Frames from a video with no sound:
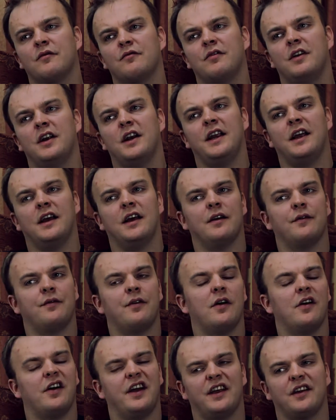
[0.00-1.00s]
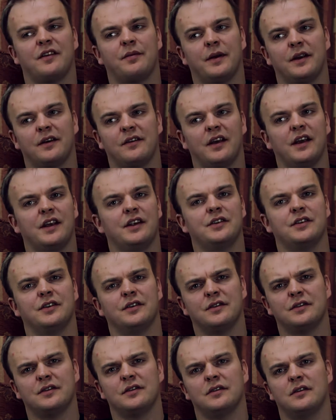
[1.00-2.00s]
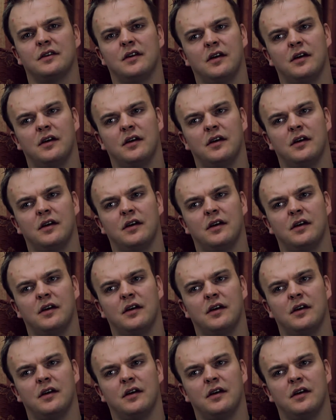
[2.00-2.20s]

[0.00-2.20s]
really have high expectations